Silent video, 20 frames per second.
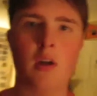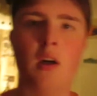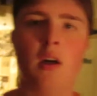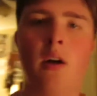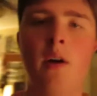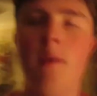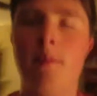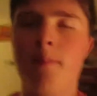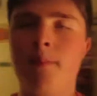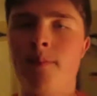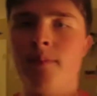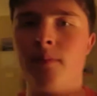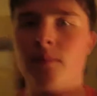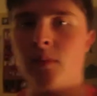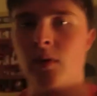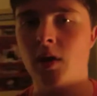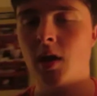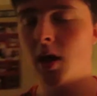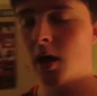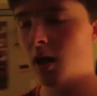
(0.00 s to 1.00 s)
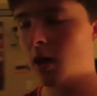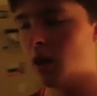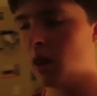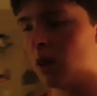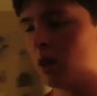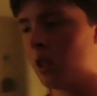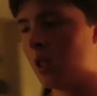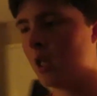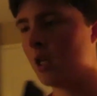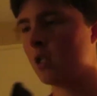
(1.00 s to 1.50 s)
um, did
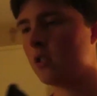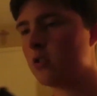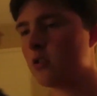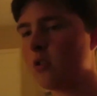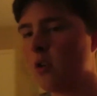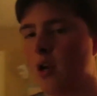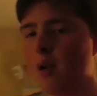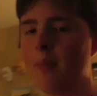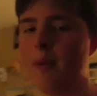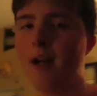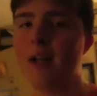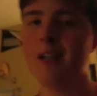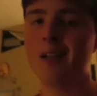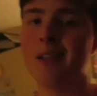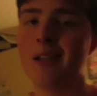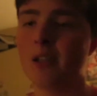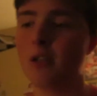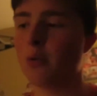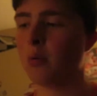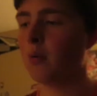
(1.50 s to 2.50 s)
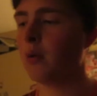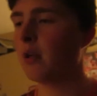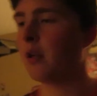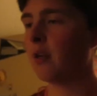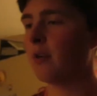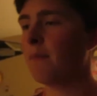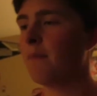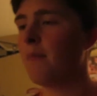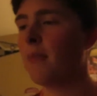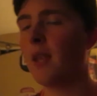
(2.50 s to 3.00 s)
the Instagram and I did the
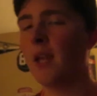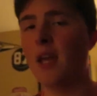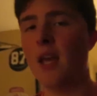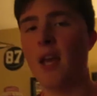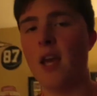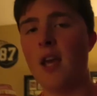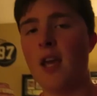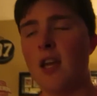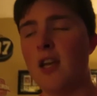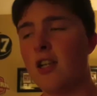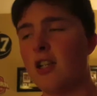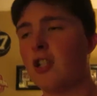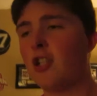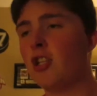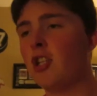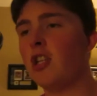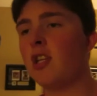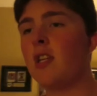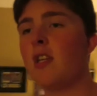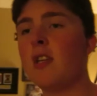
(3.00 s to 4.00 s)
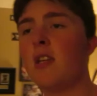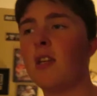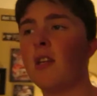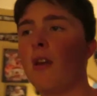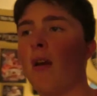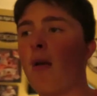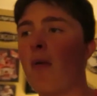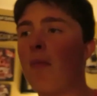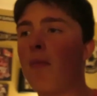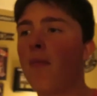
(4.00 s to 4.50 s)
Twitter
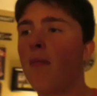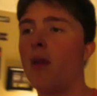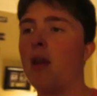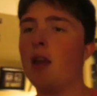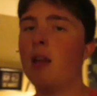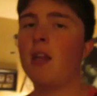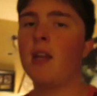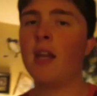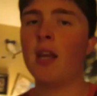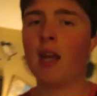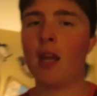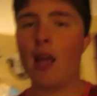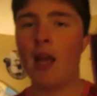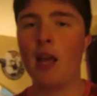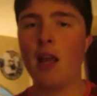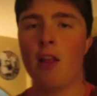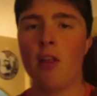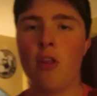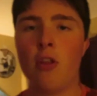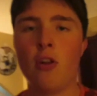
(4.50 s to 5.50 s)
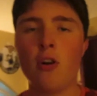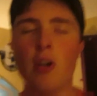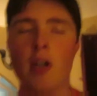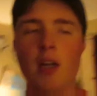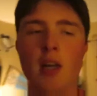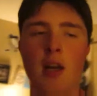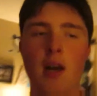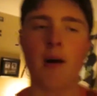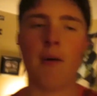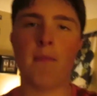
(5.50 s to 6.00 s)
she made it, it
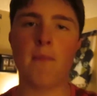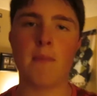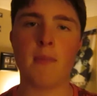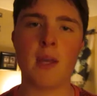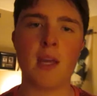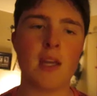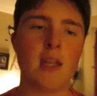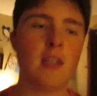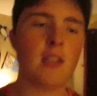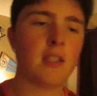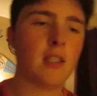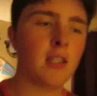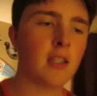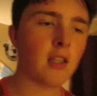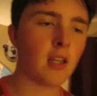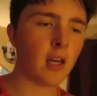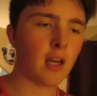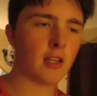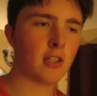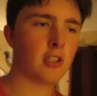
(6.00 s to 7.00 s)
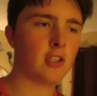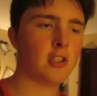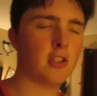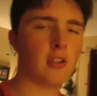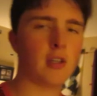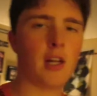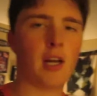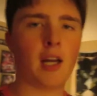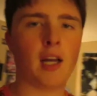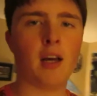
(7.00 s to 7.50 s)
look amazing last
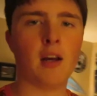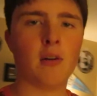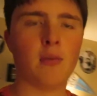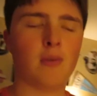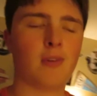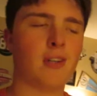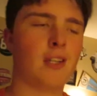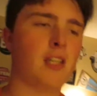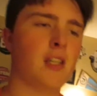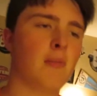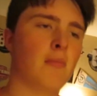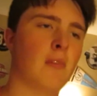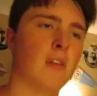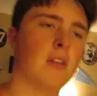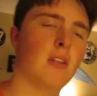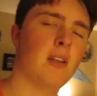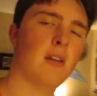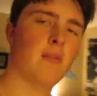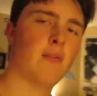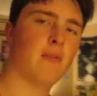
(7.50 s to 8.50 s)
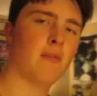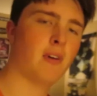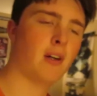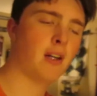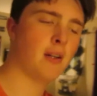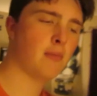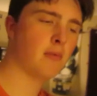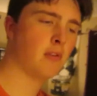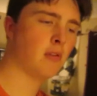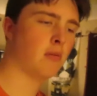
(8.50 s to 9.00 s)
year and I kind of want to keep the same
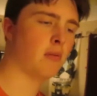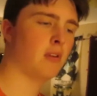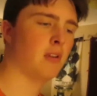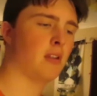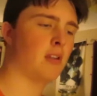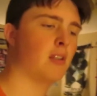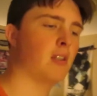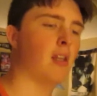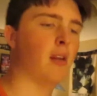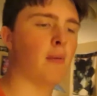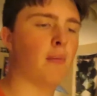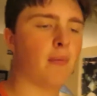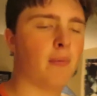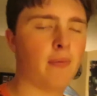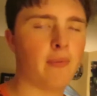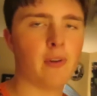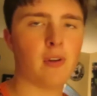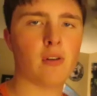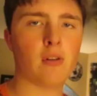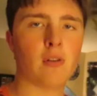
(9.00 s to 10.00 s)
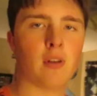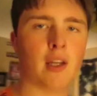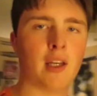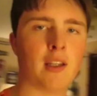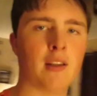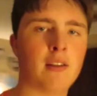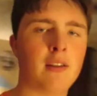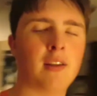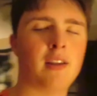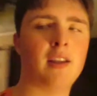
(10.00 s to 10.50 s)
vibe to it, the same feel,
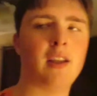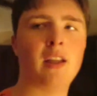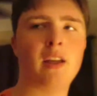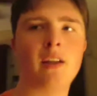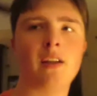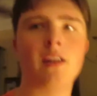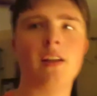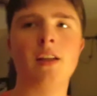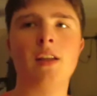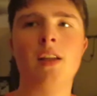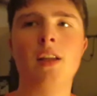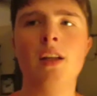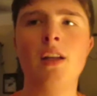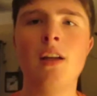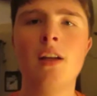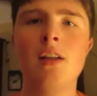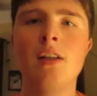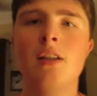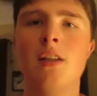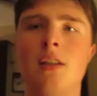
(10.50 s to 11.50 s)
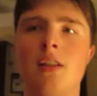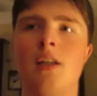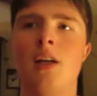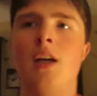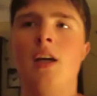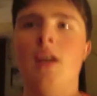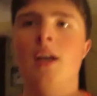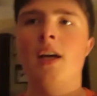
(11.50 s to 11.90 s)
like the, the nice,